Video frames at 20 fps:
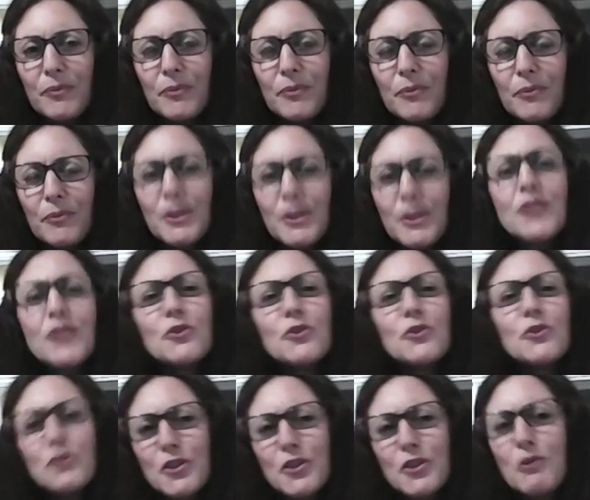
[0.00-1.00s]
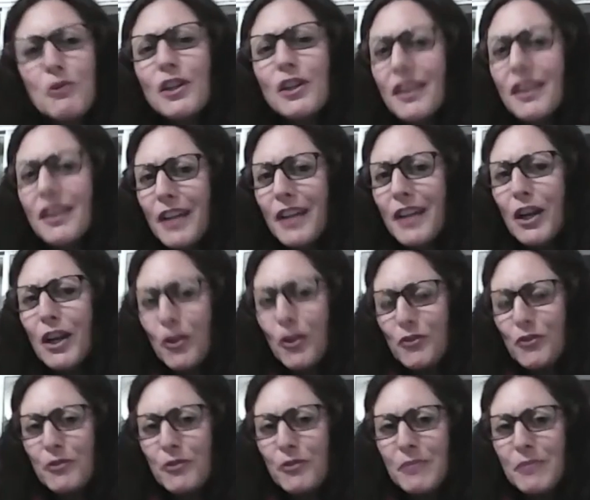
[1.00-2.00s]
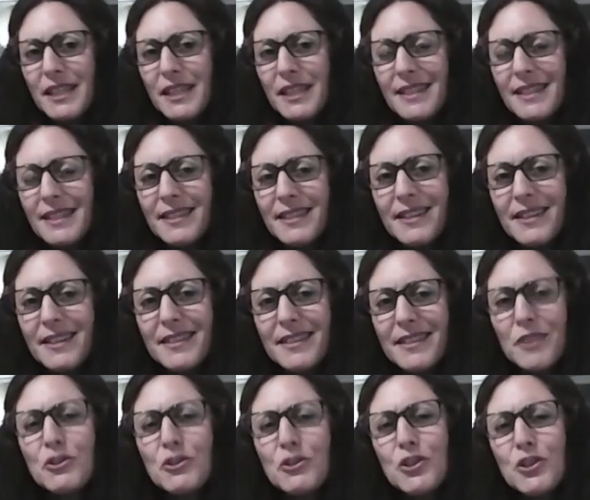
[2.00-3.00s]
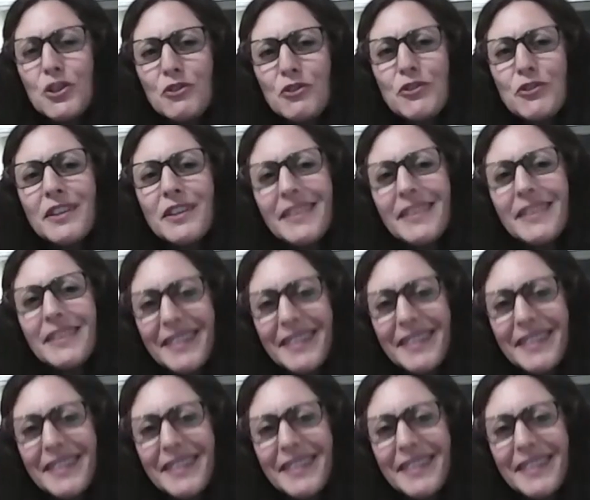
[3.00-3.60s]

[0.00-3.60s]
we could also learn a lot from this. So children